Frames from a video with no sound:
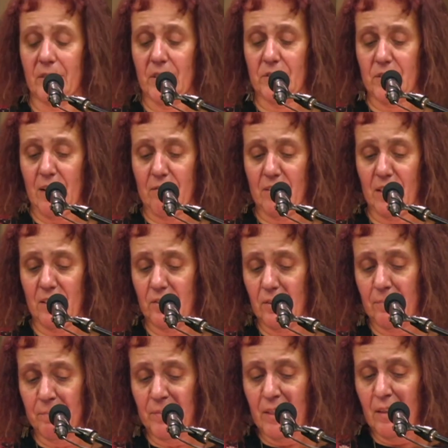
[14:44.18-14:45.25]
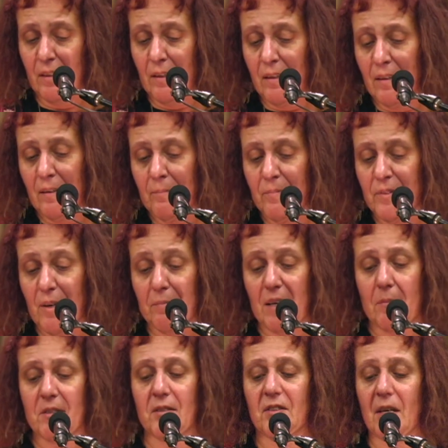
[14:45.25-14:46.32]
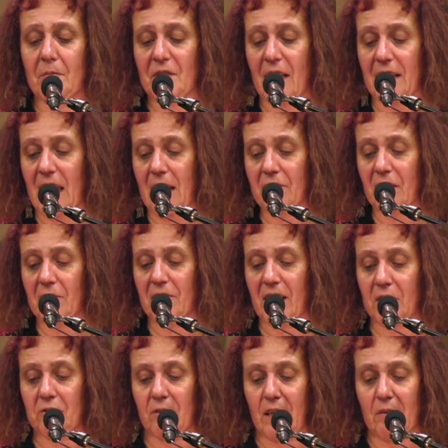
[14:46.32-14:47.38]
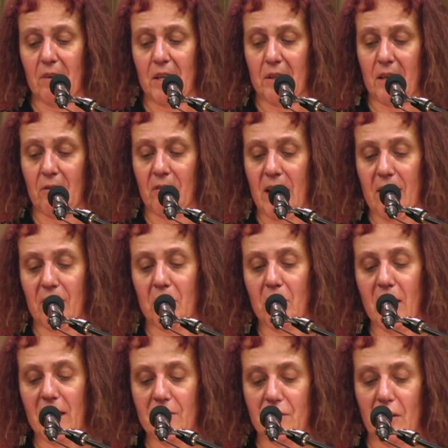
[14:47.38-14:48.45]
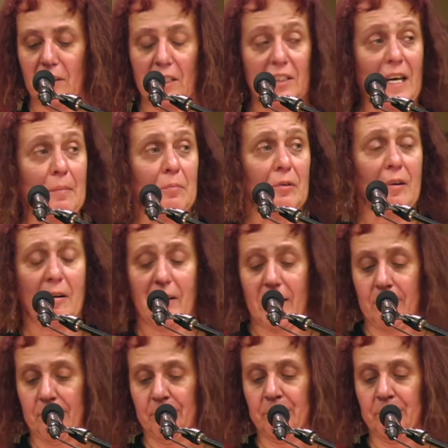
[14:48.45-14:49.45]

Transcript: in the 70s. Sometimes it seems like every victory we think we ever won is only temporary.